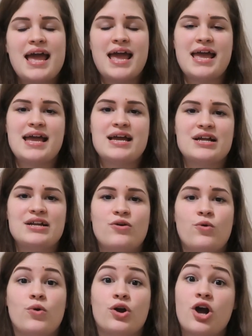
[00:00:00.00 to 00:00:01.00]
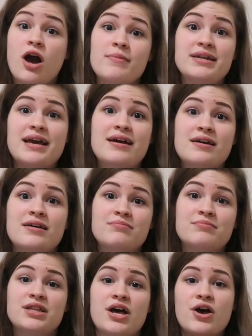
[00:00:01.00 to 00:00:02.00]
and or comment
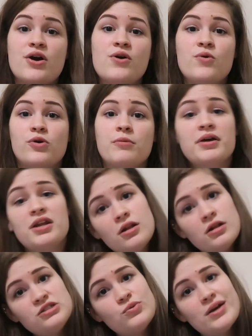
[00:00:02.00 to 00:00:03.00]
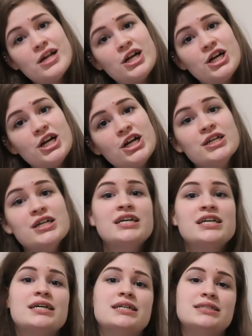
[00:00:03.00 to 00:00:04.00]
down below or put it on Twitter
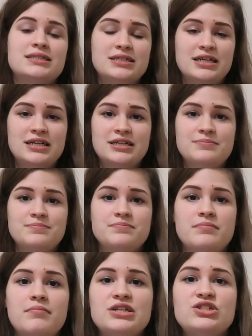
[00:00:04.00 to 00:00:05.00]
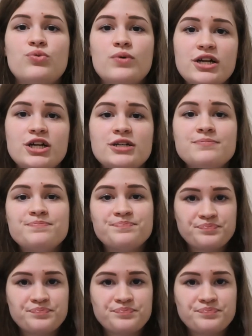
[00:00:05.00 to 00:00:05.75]
um, my Twitter.